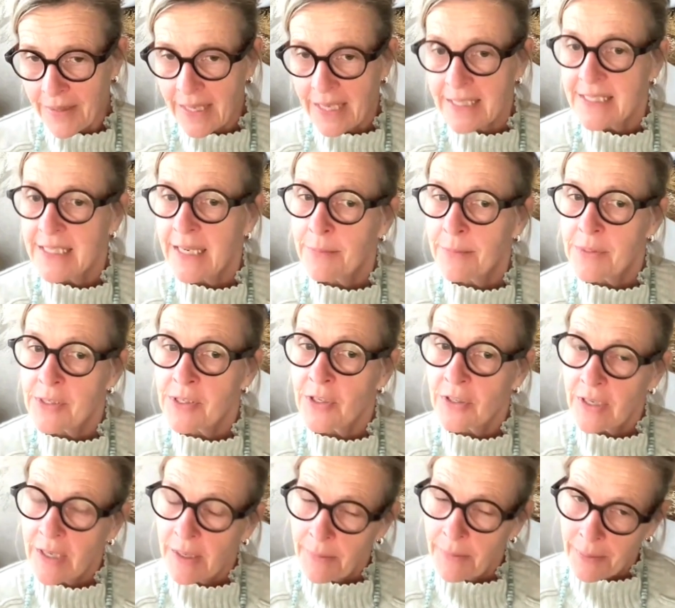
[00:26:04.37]
that time is
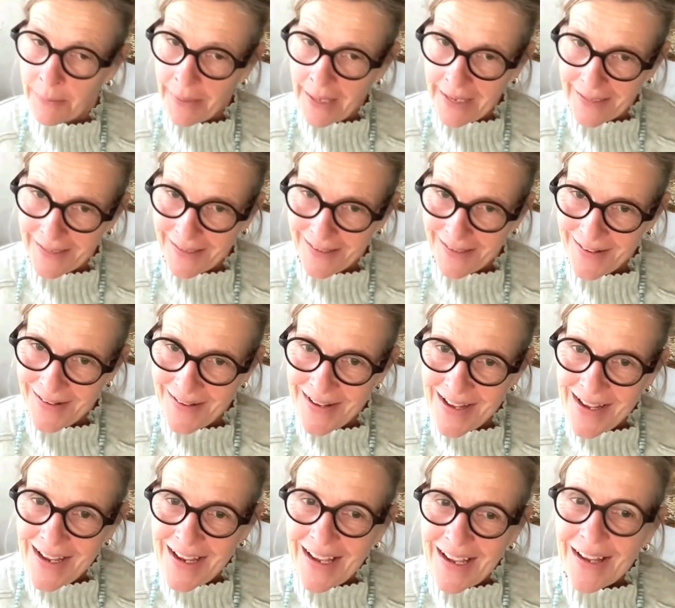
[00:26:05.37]
not coming back.
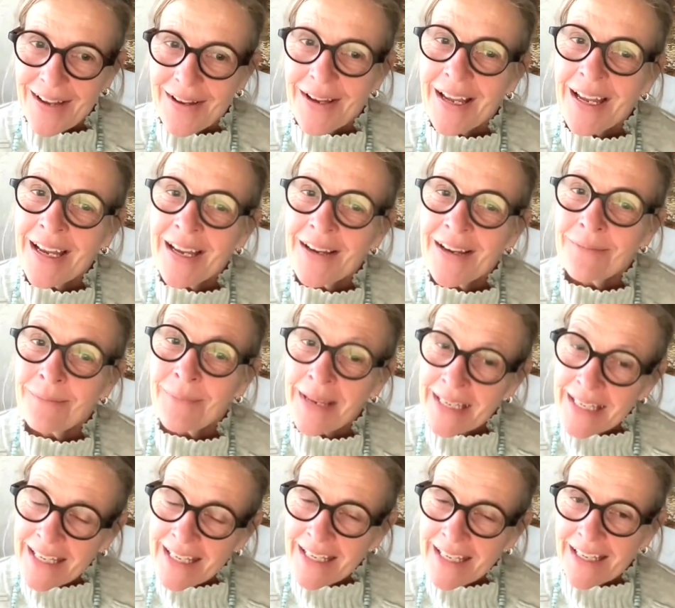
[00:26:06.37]

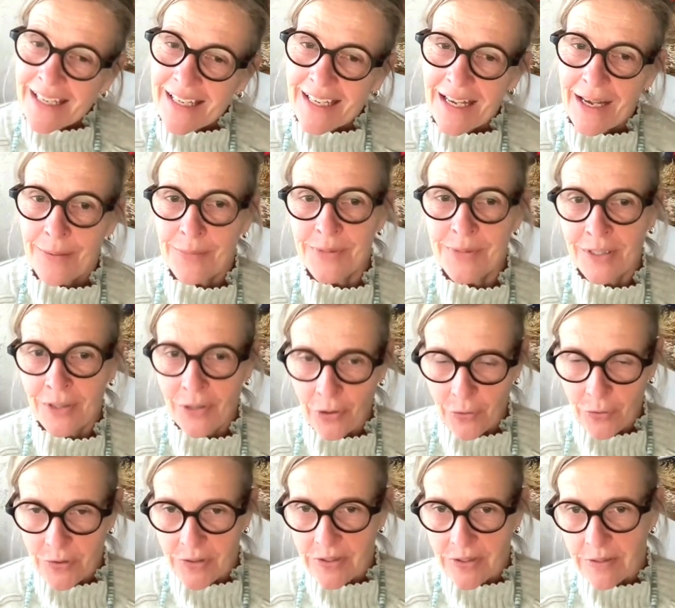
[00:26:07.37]
Money comes and
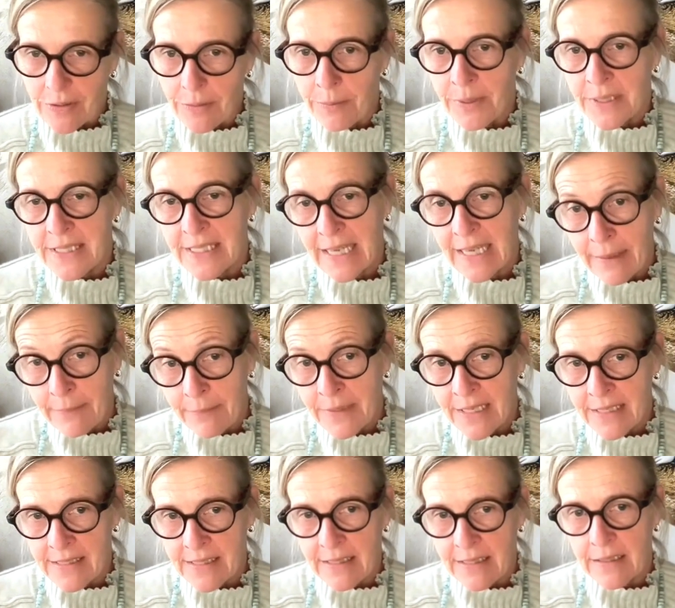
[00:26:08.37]
goes, but time
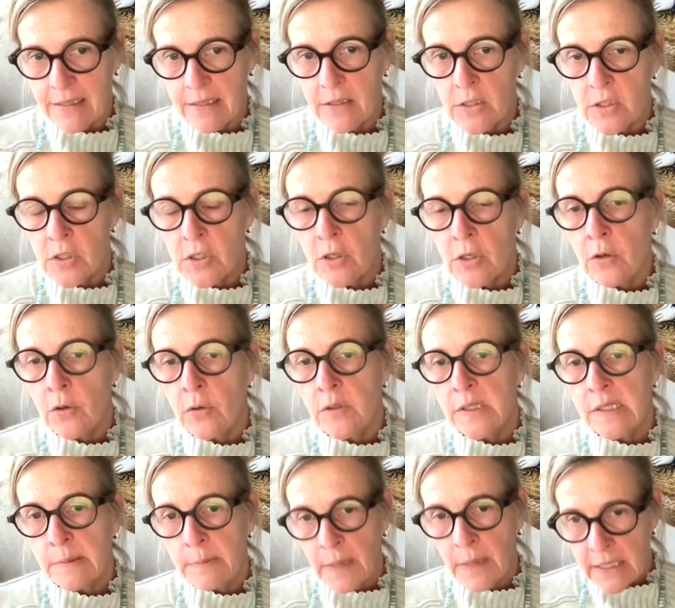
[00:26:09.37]
doesn't. So
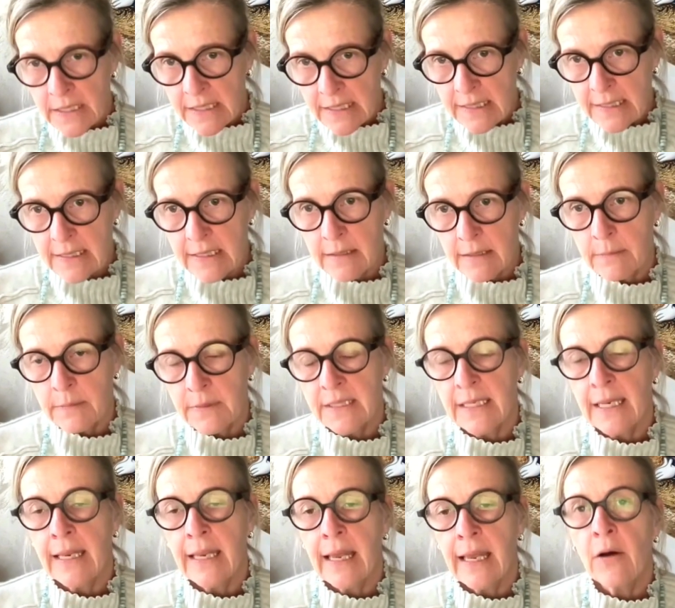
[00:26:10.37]
smart systems
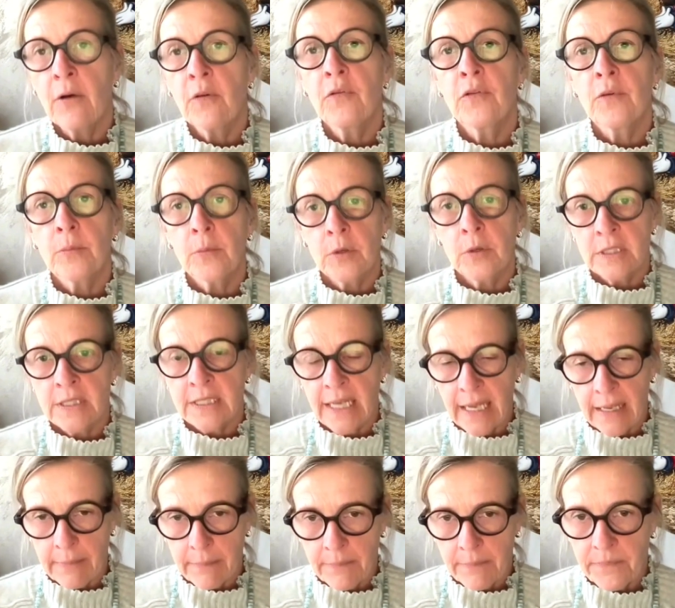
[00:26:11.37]
allow for more
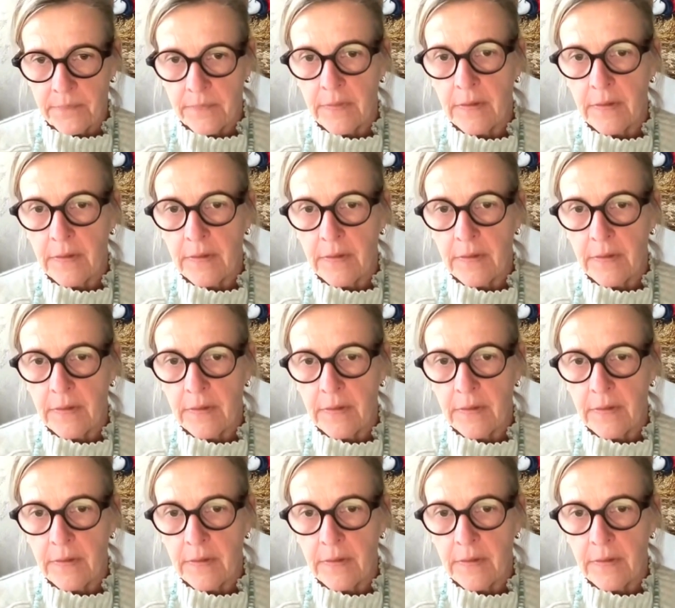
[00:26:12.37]
time.